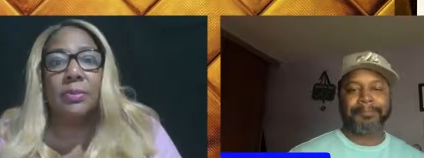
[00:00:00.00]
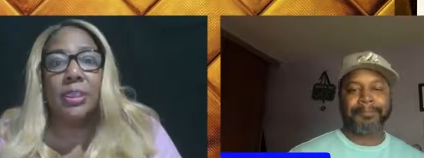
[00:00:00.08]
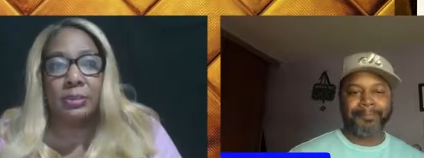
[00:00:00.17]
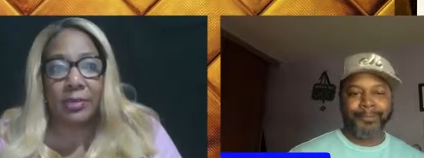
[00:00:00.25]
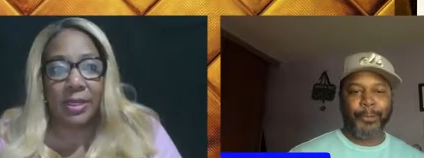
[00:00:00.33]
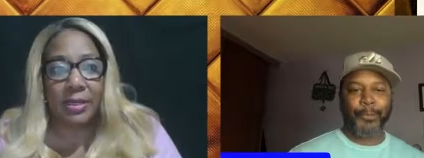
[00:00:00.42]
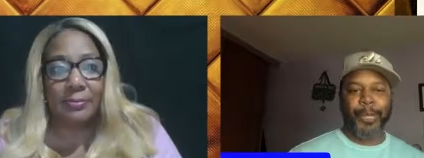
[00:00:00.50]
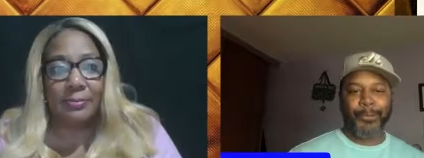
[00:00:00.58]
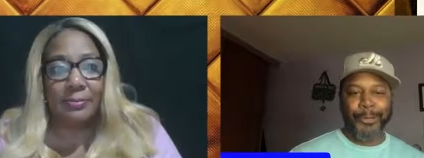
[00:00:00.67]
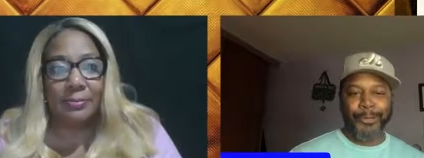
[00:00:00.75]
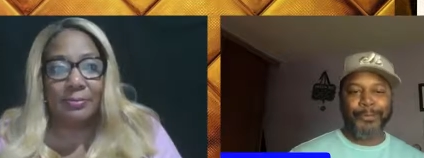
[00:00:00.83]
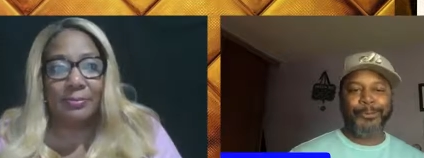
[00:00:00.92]
Speaker 1: That's right.
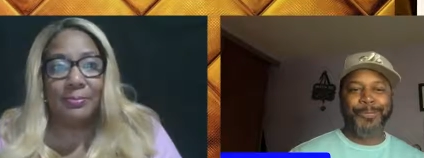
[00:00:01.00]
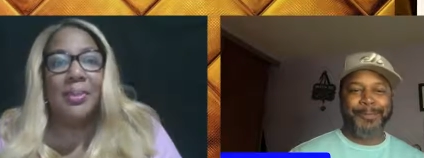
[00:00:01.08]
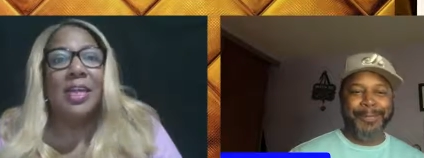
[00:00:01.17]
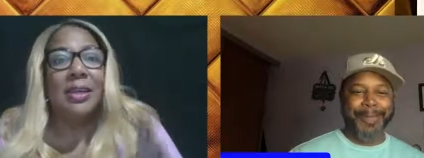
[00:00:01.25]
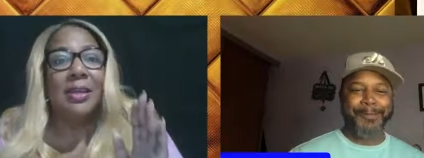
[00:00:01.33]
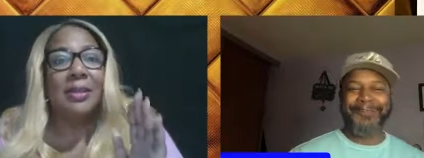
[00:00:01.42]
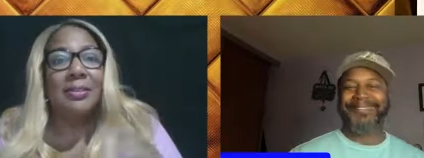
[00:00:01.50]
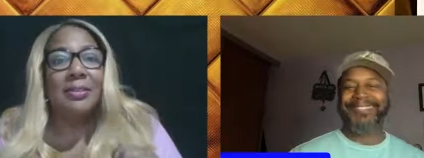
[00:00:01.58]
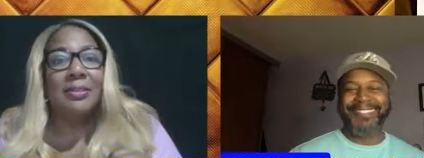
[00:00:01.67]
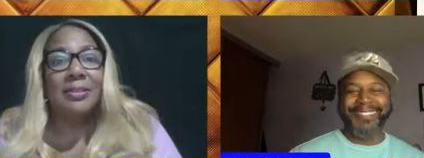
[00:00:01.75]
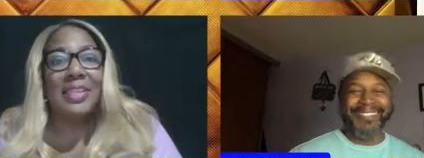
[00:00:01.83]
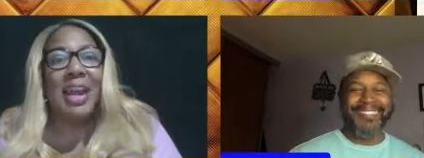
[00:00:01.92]
When Brothers Speak. Yep.
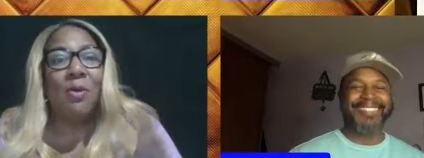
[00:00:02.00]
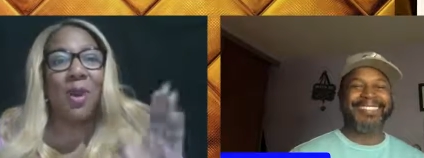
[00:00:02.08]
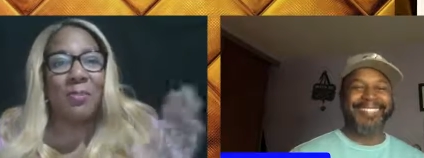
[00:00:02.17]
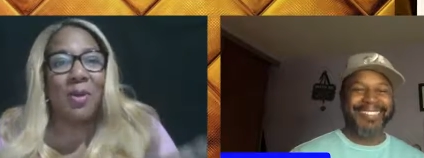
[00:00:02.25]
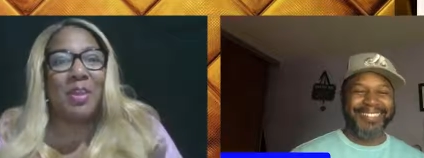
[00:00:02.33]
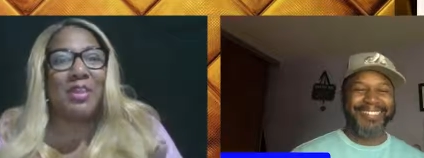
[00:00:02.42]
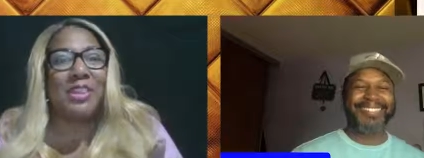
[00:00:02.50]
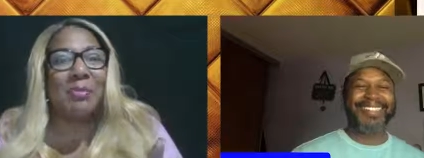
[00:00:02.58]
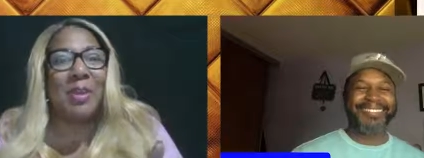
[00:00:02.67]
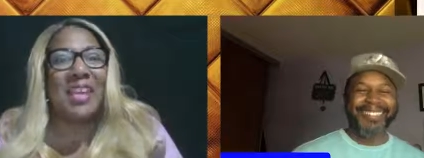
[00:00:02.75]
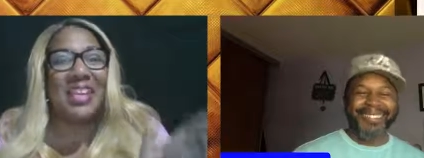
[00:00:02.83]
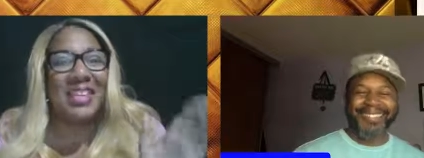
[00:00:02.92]
Yeah. When Brothers
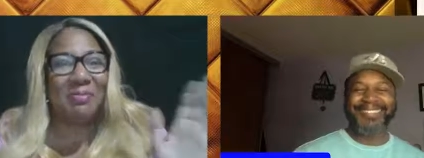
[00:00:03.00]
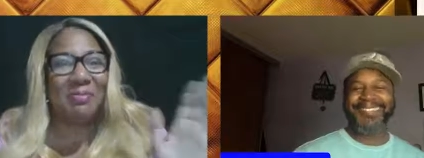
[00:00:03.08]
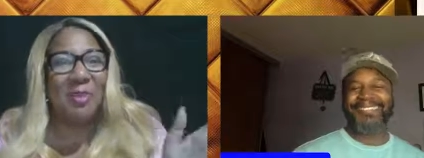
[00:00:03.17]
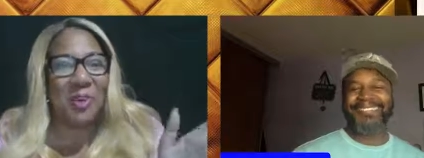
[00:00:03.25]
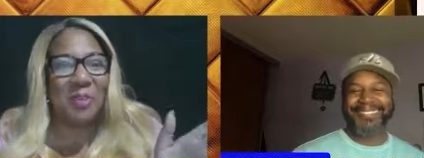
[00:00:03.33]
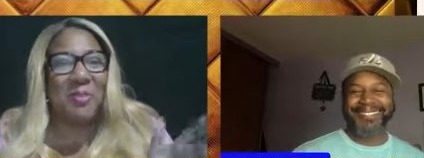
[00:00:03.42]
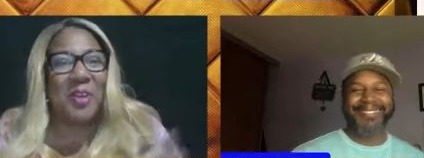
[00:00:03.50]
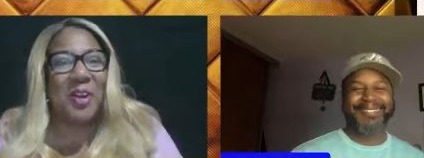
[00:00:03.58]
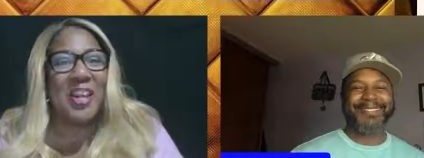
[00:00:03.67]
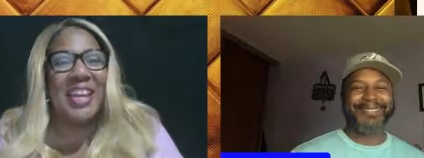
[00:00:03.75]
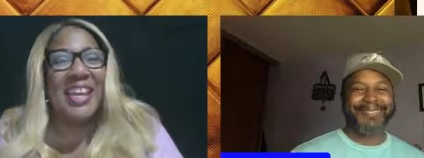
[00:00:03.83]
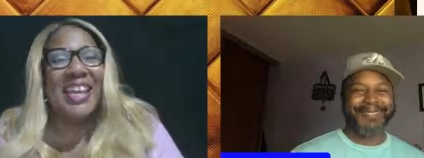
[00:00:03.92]
Speak, spoken
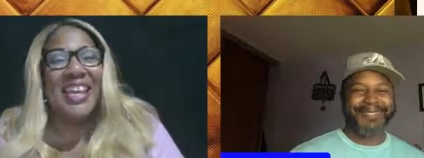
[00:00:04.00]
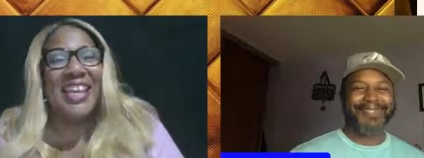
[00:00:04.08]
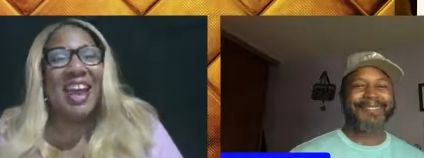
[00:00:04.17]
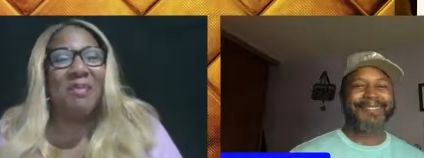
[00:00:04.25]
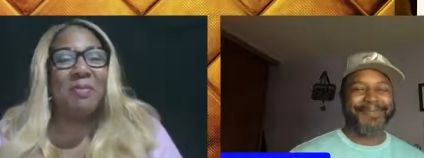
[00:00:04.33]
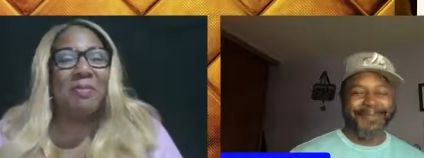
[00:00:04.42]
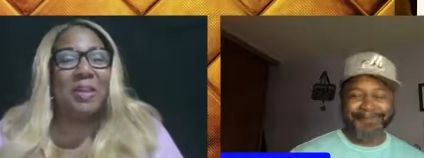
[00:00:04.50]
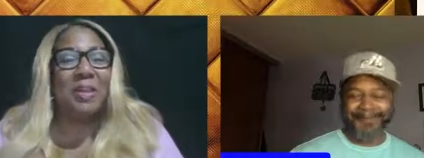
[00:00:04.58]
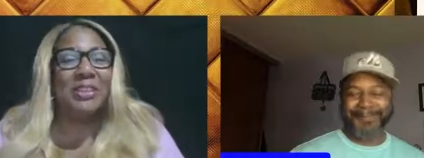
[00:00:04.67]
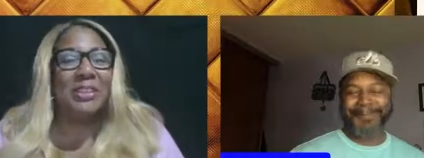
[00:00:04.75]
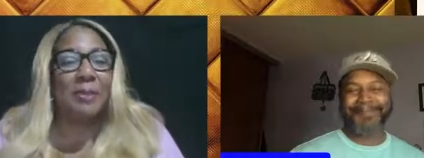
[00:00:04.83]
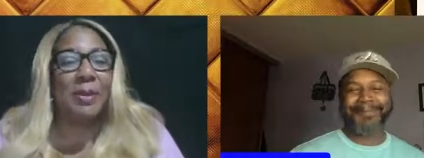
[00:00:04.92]
word. Yeah. When
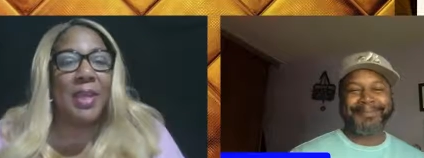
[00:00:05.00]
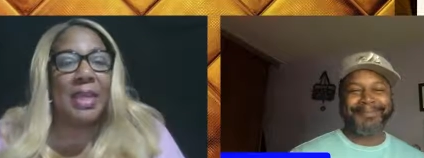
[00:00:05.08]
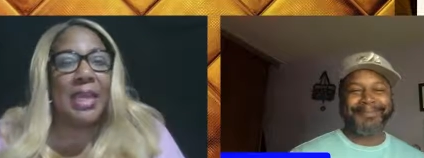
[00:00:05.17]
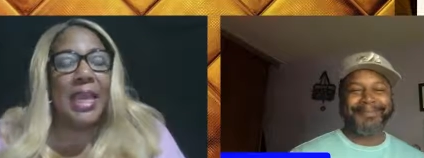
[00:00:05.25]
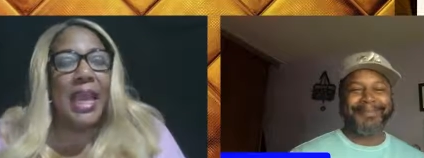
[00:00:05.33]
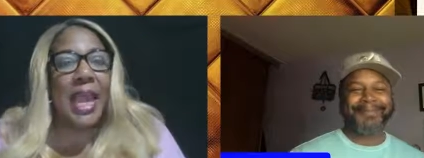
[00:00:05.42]
Brothers Speak.